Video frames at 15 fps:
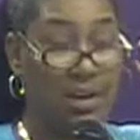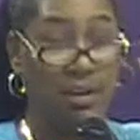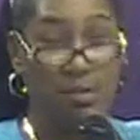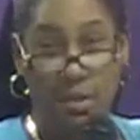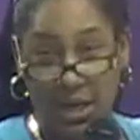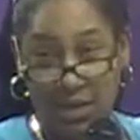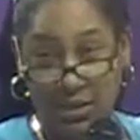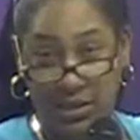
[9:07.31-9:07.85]

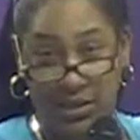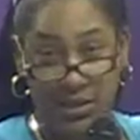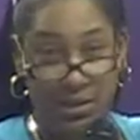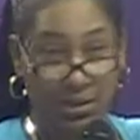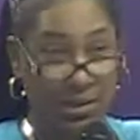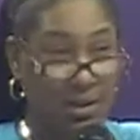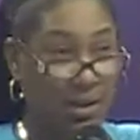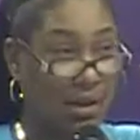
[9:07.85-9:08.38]

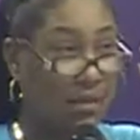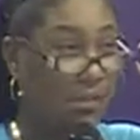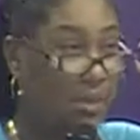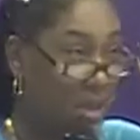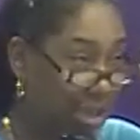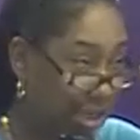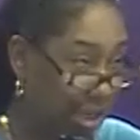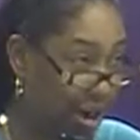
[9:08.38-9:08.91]
Ministers,
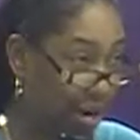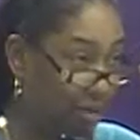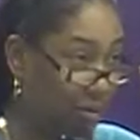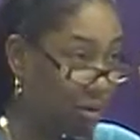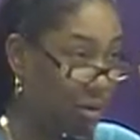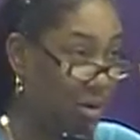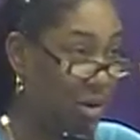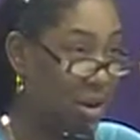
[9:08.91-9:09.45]
be
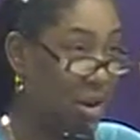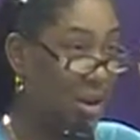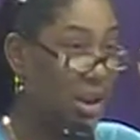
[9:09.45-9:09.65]
careful.